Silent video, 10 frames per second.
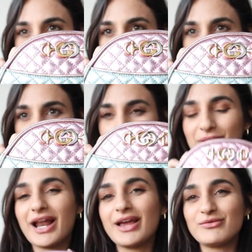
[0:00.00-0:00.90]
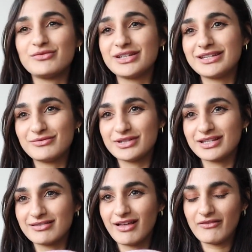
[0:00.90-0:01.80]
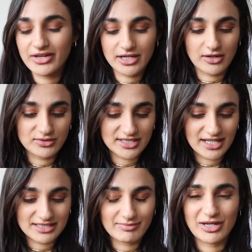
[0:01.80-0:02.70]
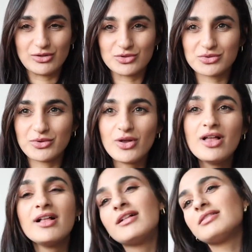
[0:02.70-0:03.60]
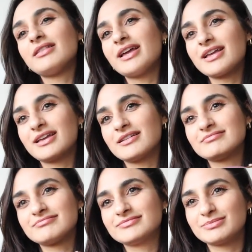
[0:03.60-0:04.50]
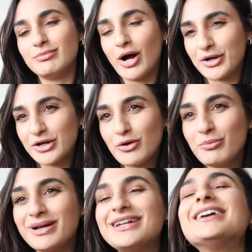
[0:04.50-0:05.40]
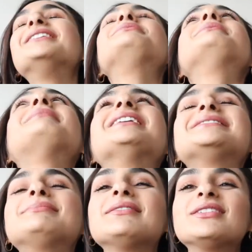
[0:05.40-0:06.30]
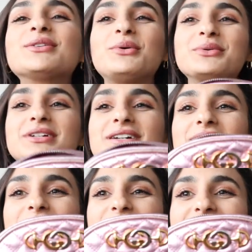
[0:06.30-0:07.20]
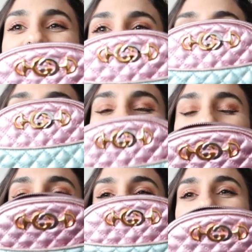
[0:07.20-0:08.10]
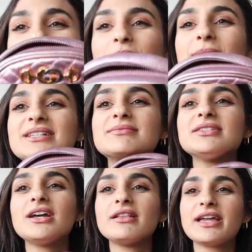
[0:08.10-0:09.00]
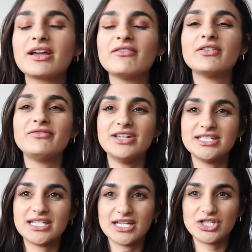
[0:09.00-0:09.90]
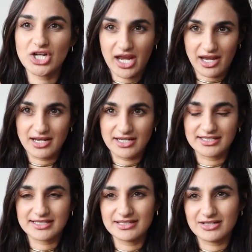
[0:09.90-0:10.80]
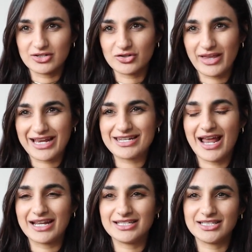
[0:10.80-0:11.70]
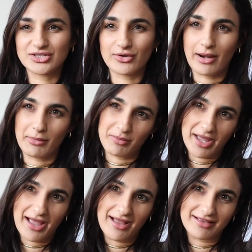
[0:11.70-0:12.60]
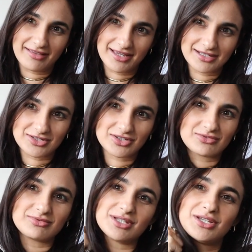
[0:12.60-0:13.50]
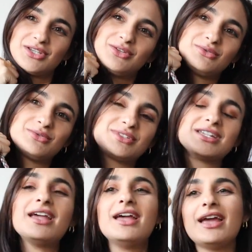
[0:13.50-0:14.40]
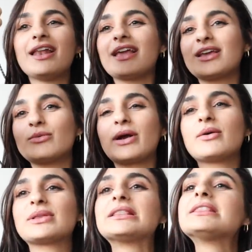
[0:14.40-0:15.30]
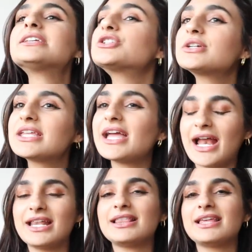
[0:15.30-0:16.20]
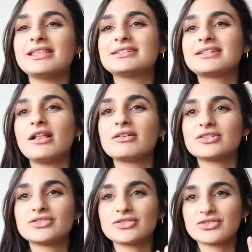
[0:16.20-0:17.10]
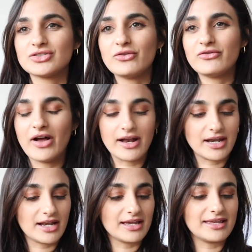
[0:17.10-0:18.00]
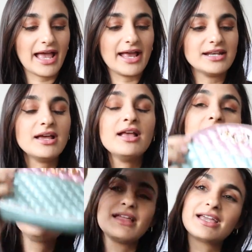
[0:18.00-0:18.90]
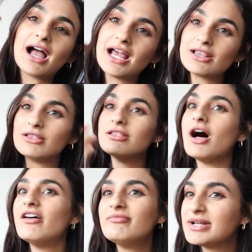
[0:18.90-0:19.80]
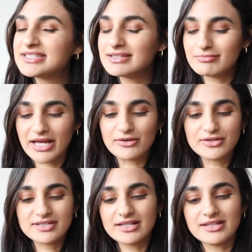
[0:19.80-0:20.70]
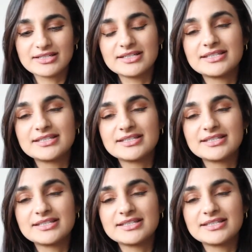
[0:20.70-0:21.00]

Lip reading: small, but I really, really love it. It goes against my usual like motto, but it reminds me of the Golden Girls. It's so cute. It reminds me like of a vintage 80s or like 90s grandma bag. Like, it's just really cute, and I could wear it with literally anything. These colors are so fun, and again, like, I love mixing metals, and this is